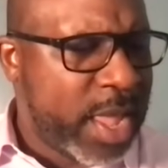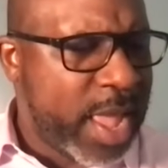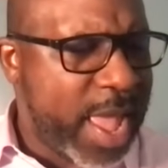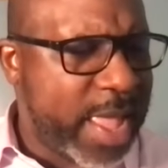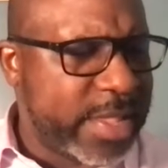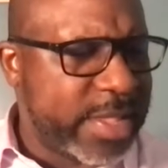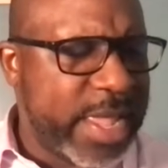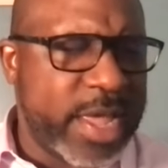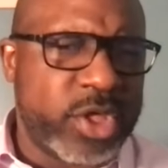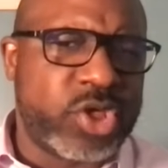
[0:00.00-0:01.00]
And
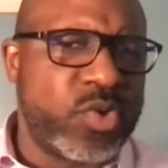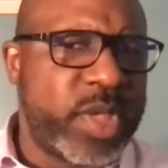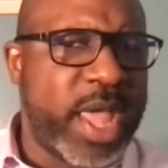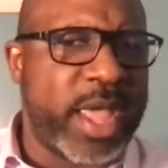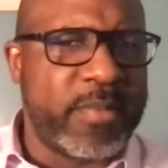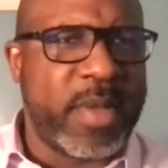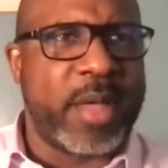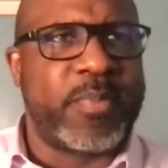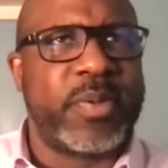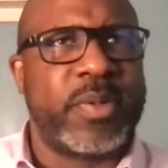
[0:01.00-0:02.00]
the issue came
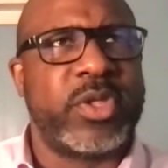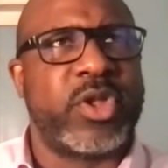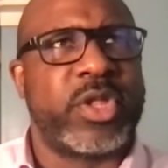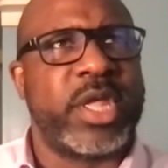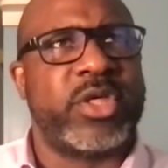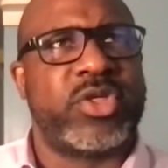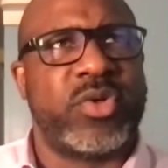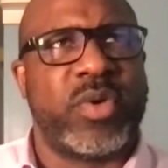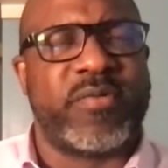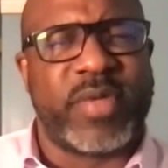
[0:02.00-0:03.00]
up, the
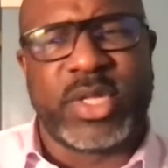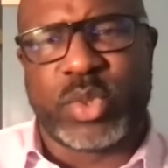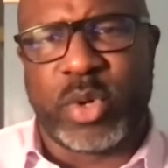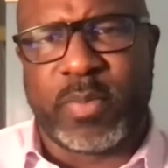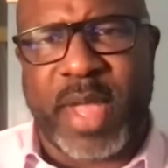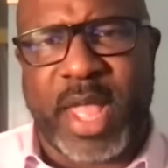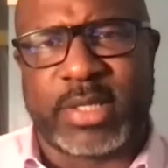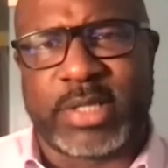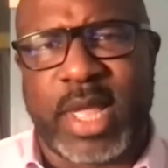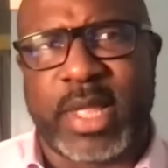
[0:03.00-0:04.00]
issue of
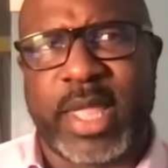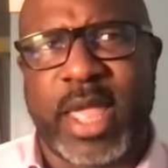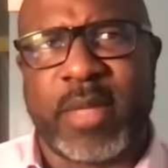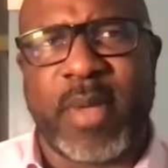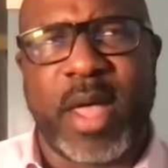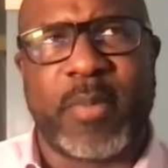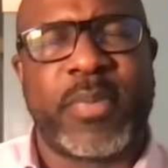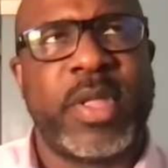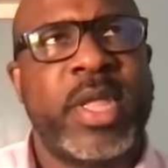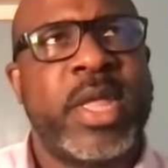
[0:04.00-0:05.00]
Israel-Palestine came up.
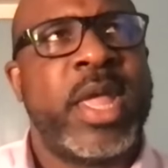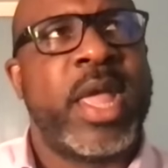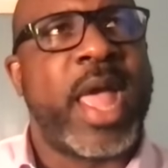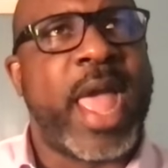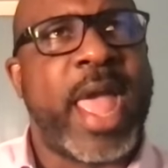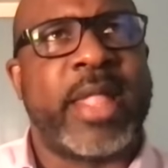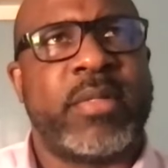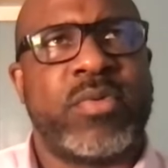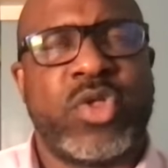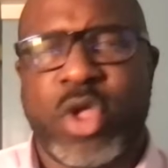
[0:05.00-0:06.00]

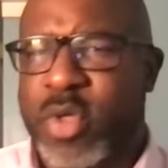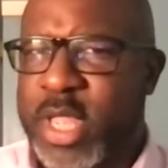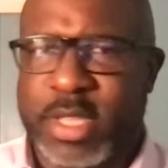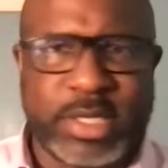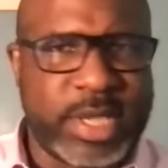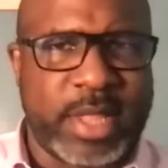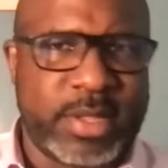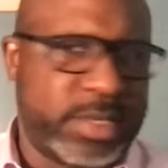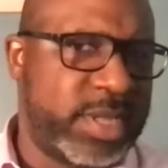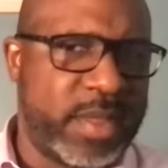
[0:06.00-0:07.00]
And, he said
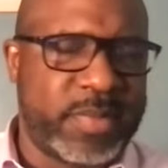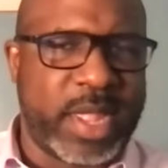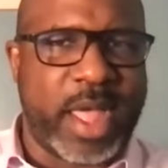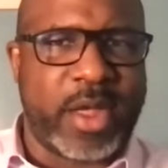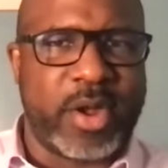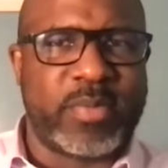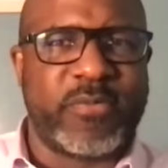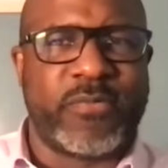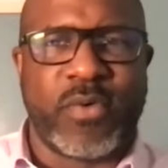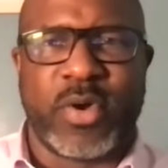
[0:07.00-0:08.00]
the same thing I heard
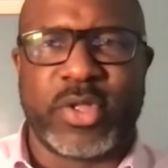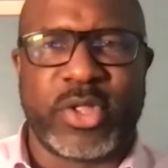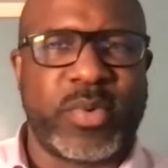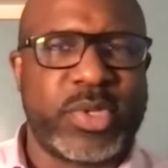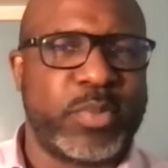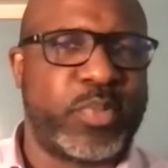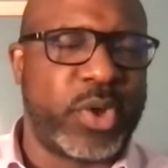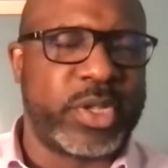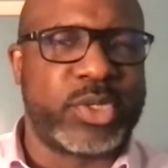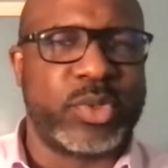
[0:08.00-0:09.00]
before, we
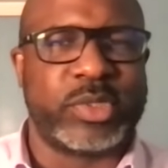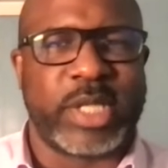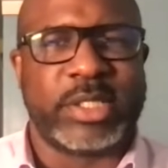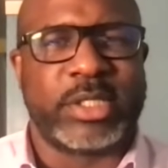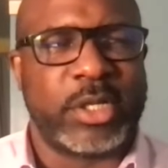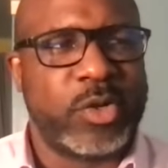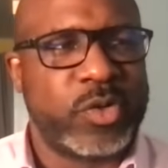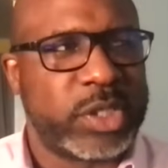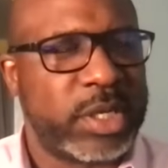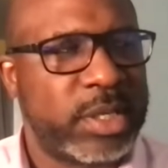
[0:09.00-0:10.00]
support a two-state
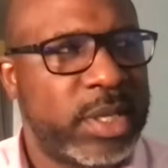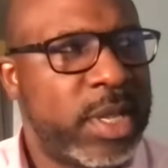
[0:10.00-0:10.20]
solution.